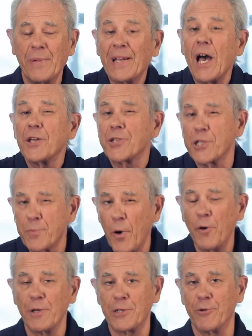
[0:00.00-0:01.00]
Because it's
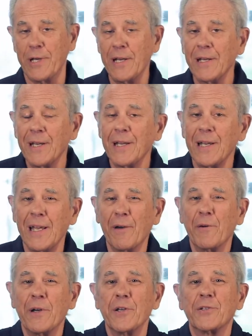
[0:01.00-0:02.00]
poetry,
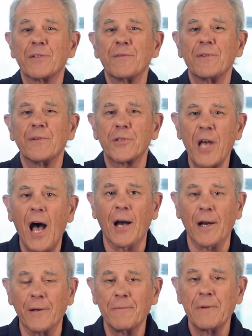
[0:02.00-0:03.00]
it was
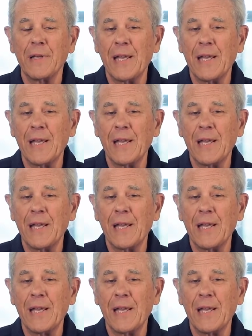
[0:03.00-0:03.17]
sung.